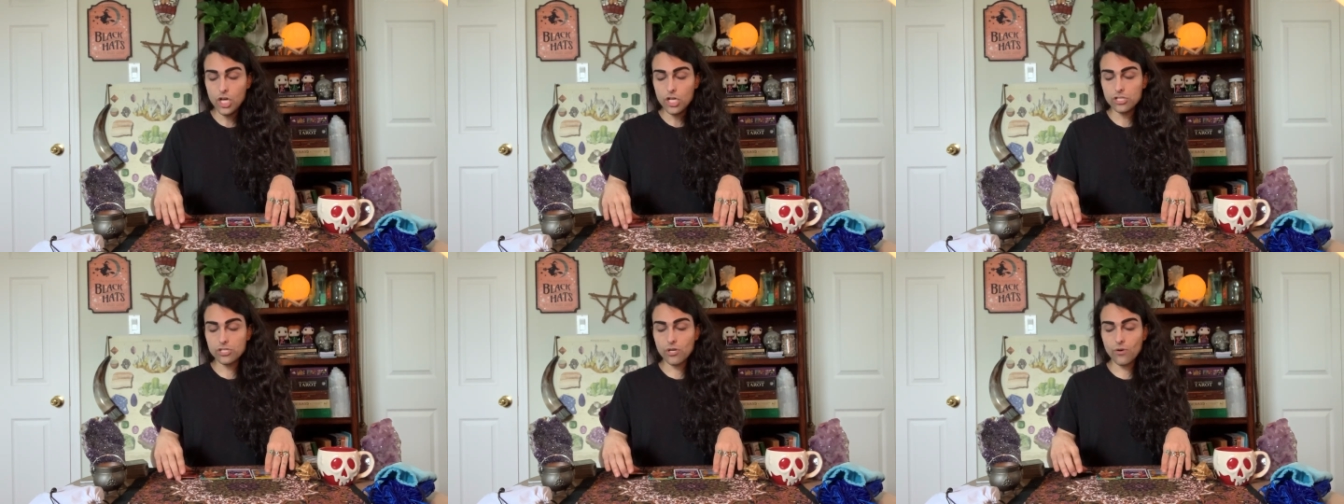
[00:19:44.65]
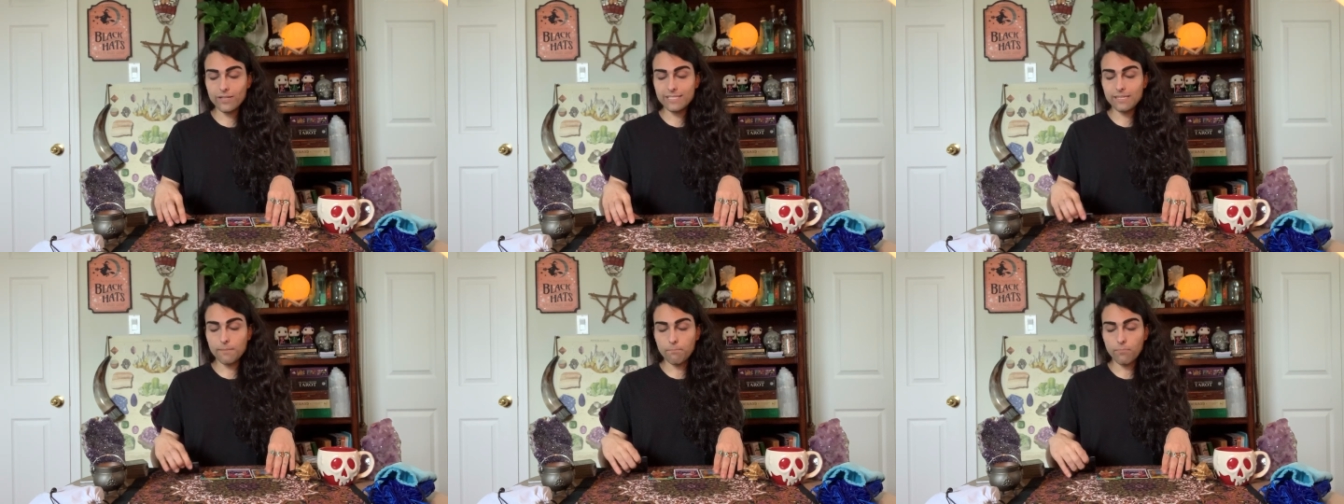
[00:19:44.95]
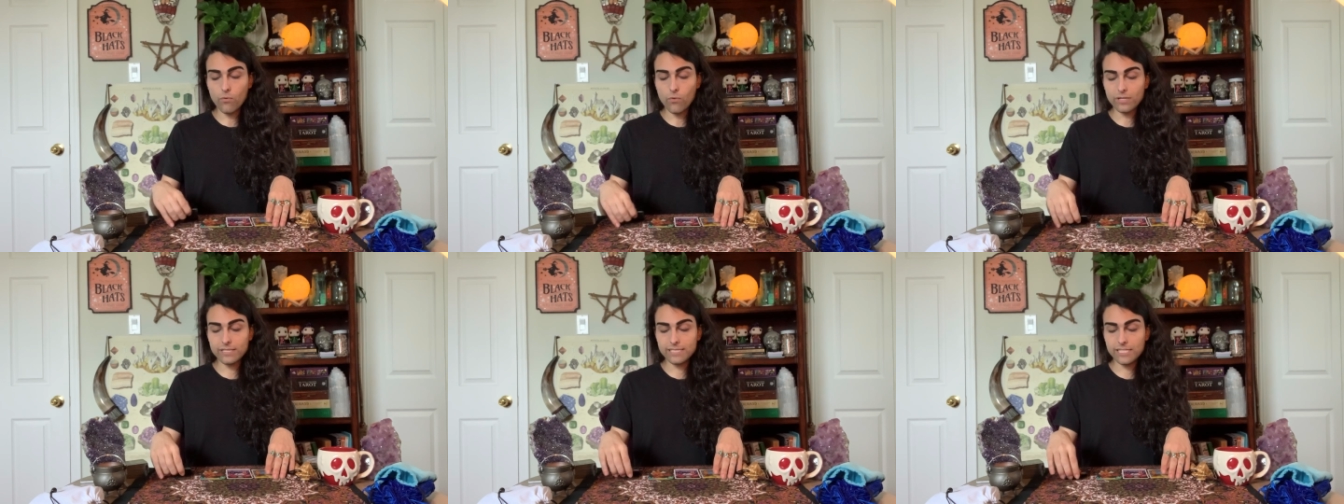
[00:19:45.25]
So it's
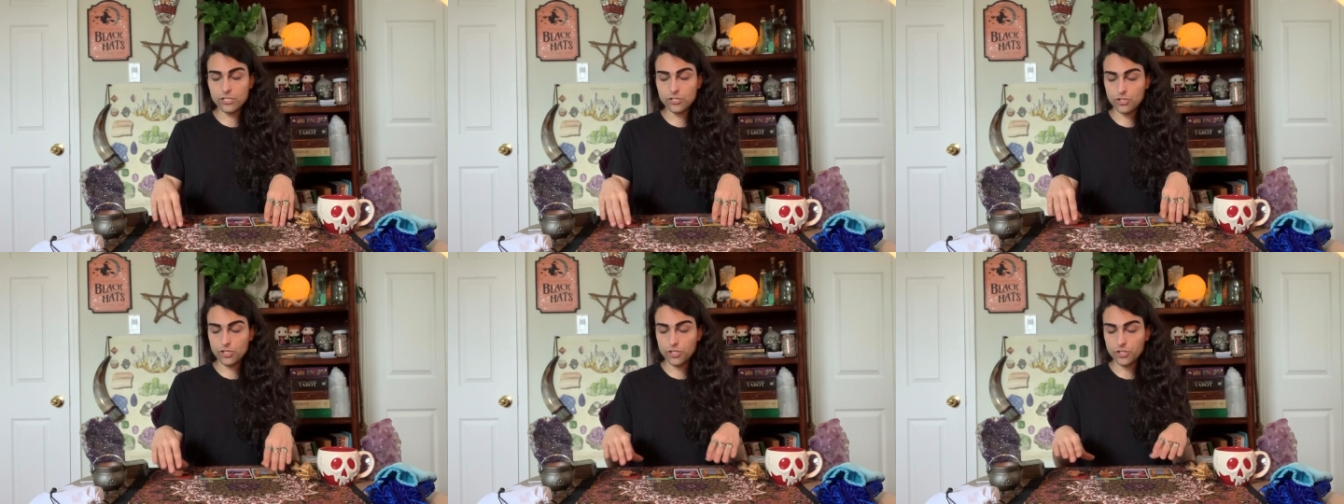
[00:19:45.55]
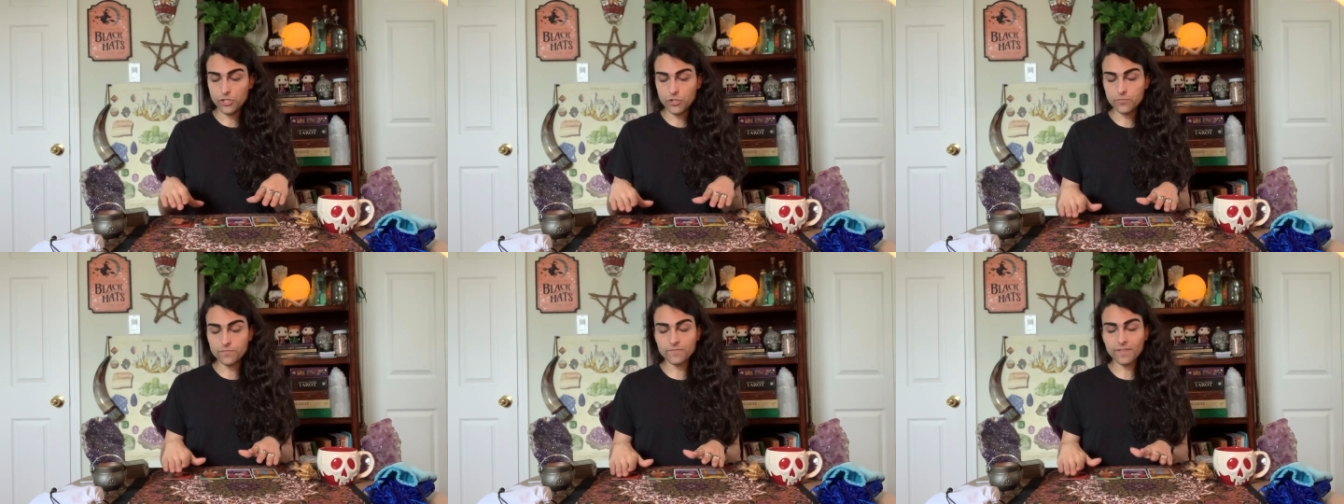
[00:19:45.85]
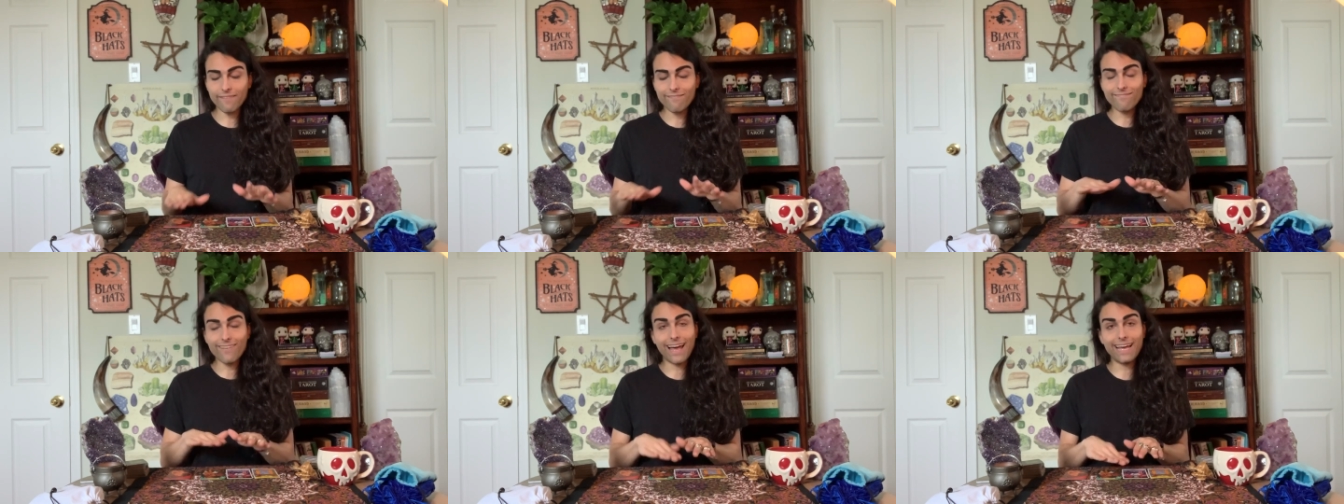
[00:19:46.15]
important to
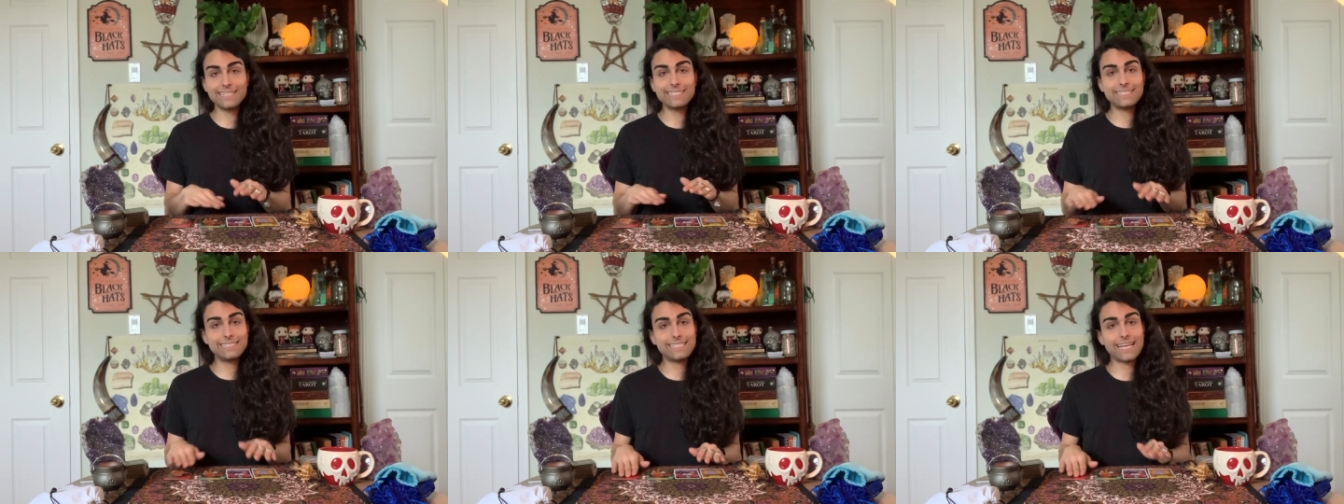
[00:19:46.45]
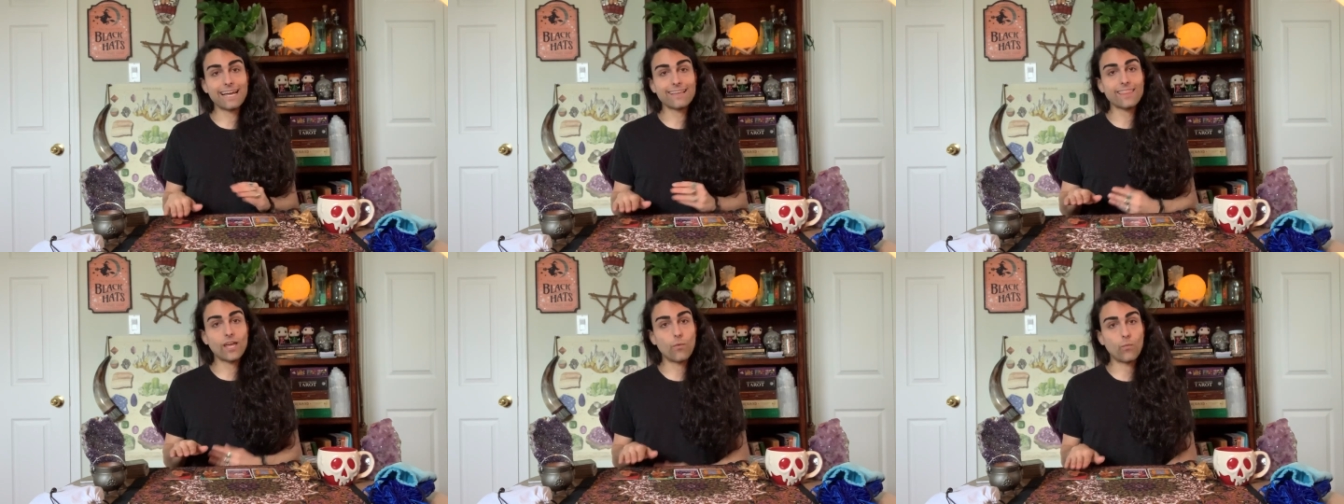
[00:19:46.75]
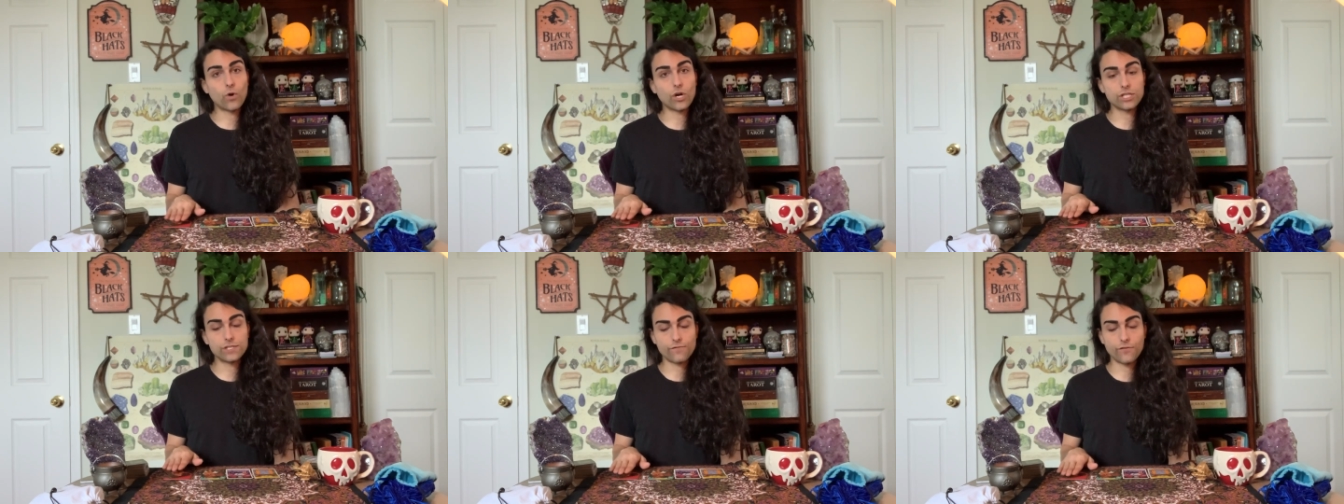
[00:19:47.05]
find a deck that
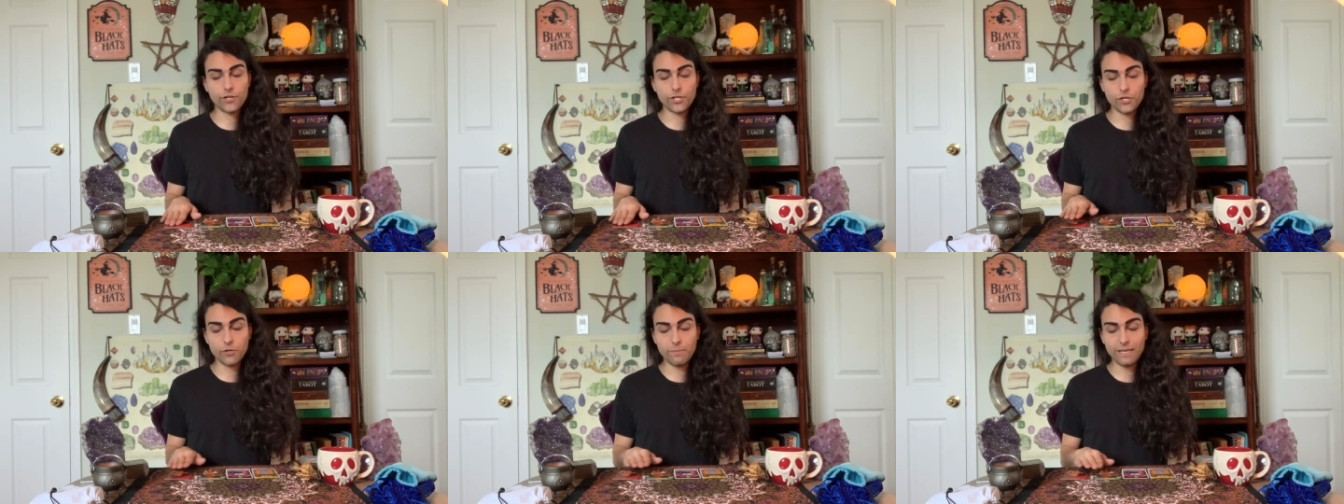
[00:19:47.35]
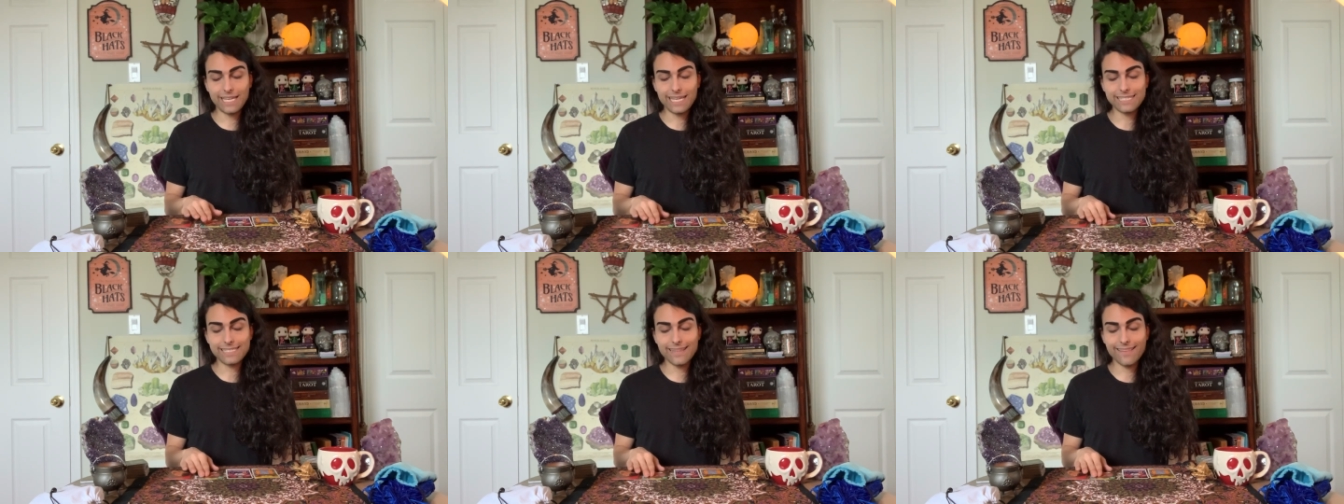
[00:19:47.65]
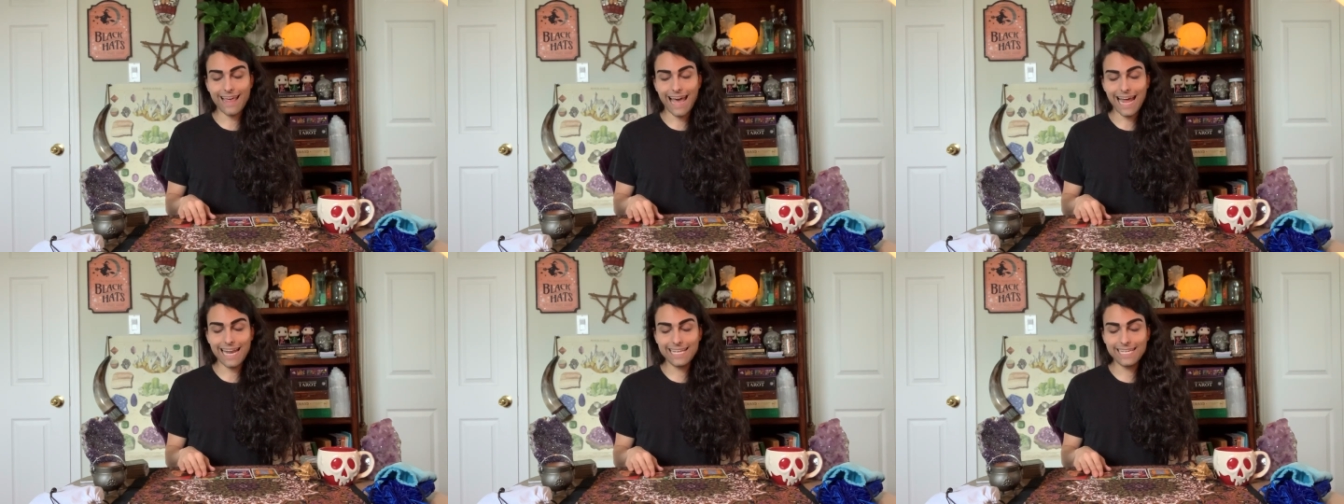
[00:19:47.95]
works for you because
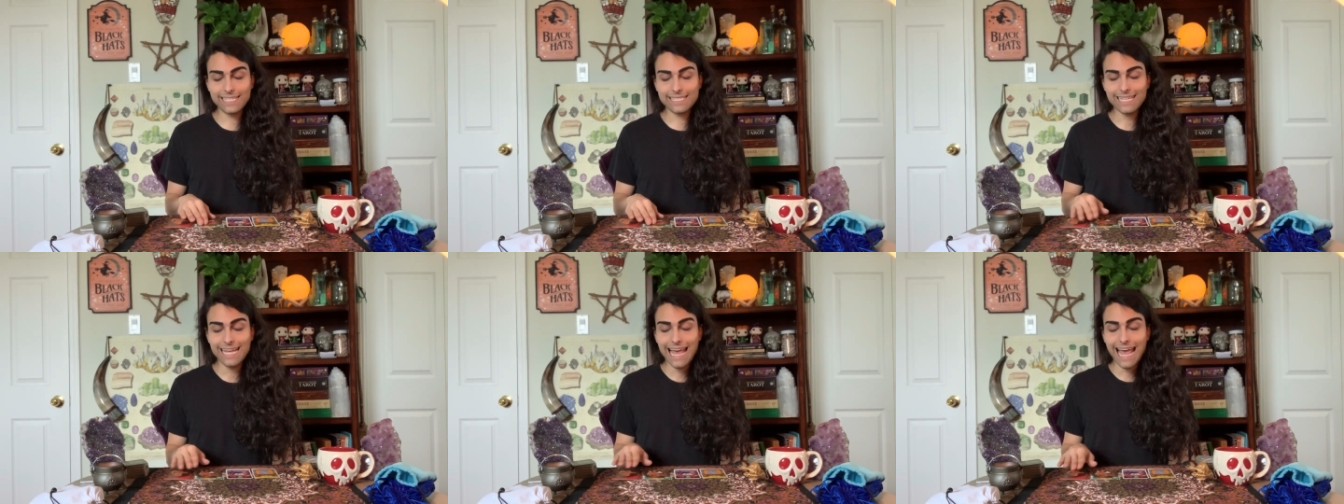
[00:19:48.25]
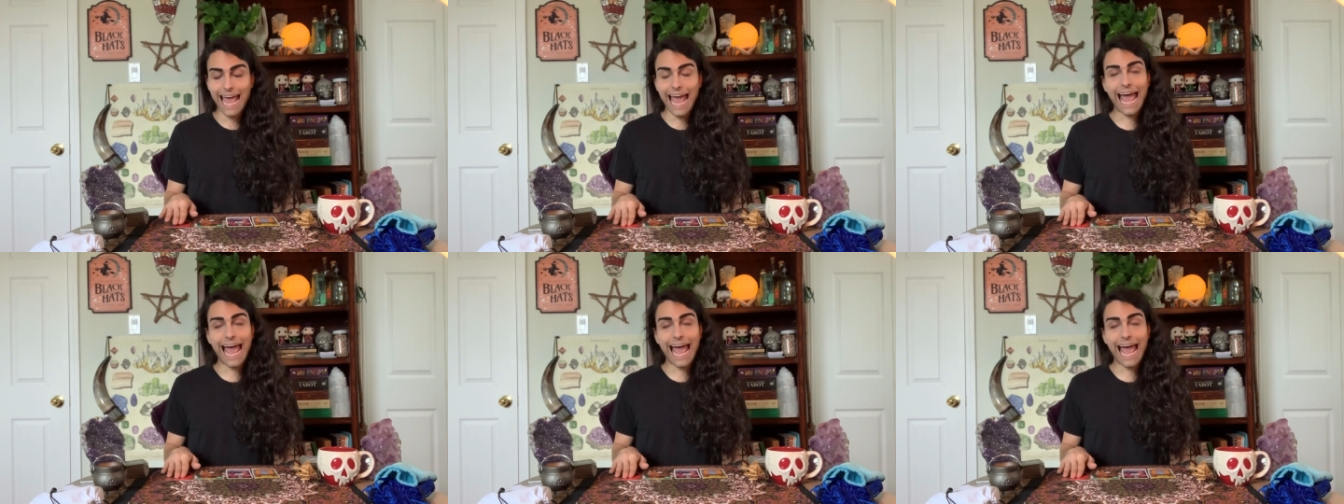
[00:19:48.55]
that is